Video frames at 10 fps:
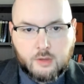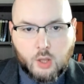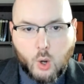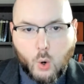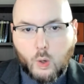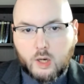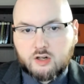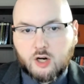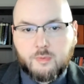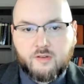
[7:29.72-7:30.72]
or a
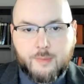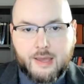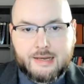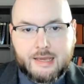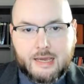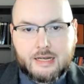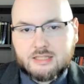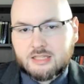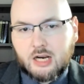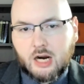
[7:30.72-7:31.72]
group of men in a
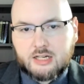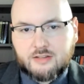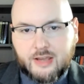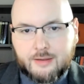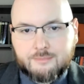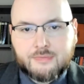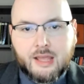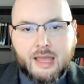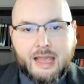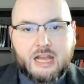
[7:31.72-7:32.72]
cigar divan,
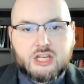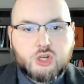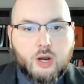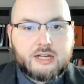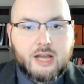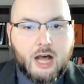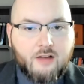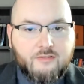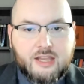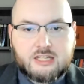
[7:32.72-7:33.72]
enjoying
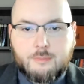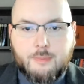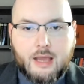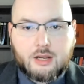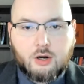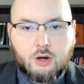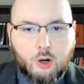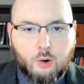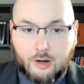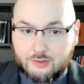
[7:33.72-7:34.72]
coffee and tobacco
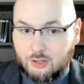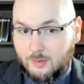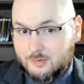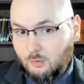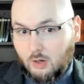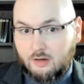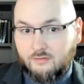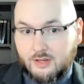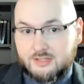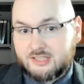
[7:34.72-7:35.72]
while Trollope's warden
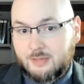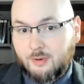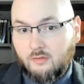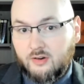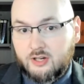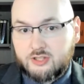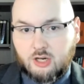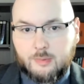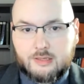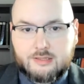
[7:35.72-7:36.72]
falls asleep over his
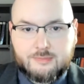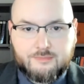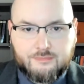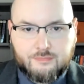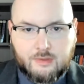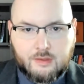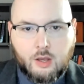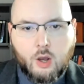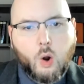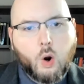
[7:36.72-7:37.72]
sherbet.
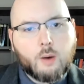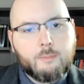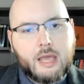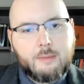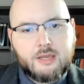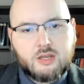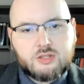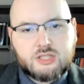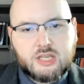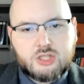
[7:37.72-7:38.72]
Or maybe you
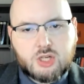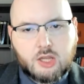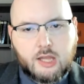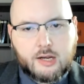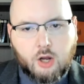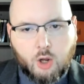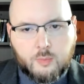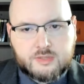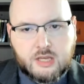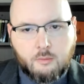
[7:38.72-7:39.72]
see Sherlock
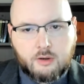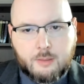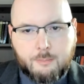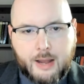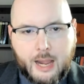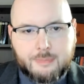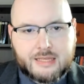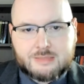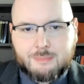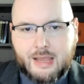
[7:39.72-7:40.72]
Holmes with a pipe
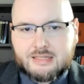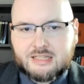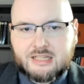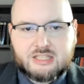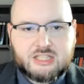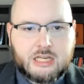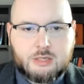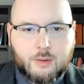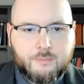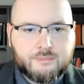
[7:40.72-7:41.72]
that spans the continuum